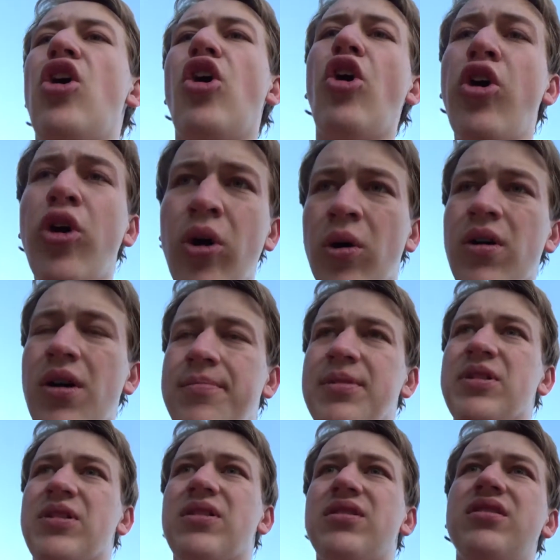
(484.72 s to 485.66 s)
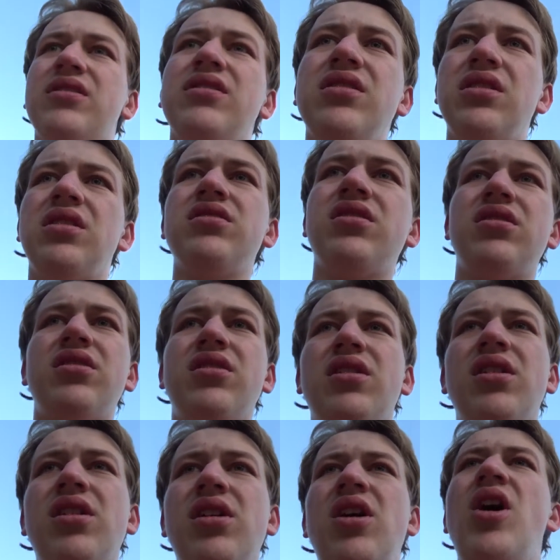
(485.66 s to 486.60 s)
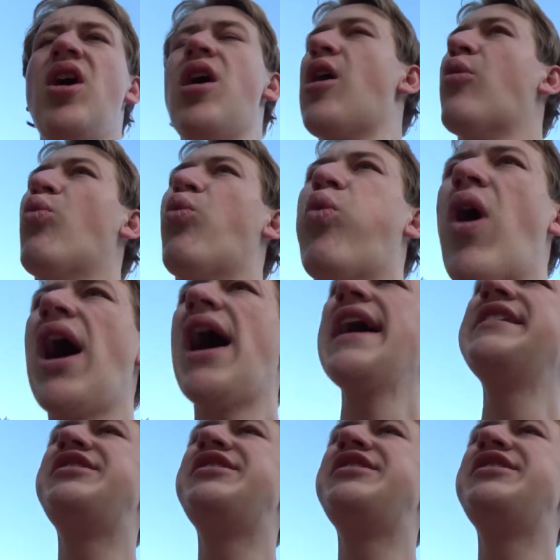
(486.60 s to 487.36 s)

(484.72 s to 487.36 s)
horrible. Why